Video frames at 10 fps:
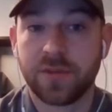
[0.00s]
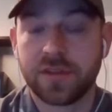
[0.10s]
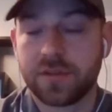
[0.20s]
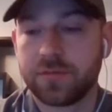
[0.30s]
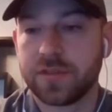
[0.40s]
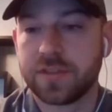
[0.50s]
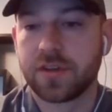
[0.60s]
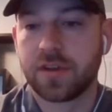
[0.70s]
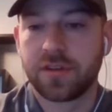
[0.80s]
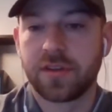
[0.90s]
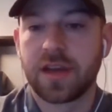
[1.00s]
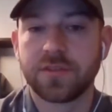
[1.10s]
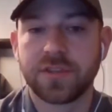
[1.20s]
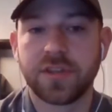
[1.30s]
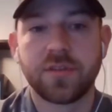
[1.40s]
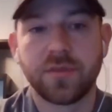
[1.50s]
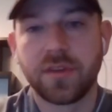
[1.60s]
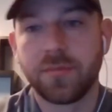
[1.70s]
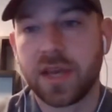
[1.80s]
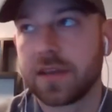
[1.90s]
Really started the conversation with
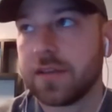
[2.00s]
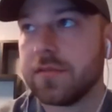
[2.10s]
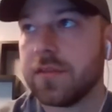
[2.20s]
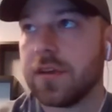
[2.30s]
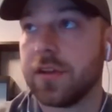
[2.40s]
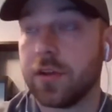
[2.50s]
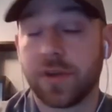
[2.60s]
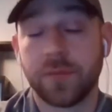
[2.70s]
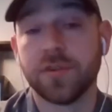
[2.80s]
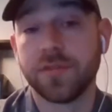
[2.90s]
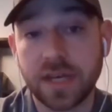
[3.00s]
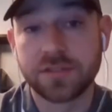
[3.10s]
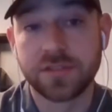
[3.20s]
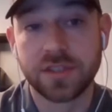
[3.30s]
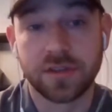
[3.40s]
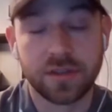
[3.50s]
them back in November of last year,